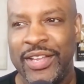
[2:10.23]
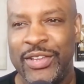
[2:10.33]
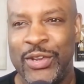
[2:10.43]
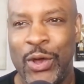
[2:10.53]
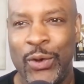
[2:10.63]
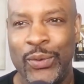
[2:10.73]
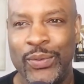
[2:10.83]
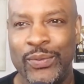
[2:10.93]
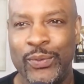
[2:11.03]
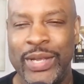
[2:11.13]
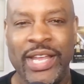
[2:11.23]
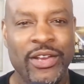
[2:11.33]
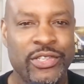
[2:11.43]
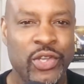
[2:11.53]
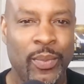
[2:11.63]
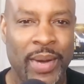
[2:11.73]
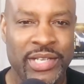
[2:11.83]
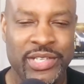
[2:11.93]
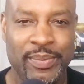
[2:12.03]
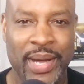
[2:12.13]
You know, we hear so
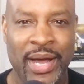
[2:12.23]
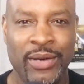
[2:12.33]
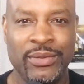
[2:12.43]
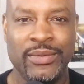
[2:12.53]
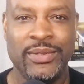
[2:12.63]
much about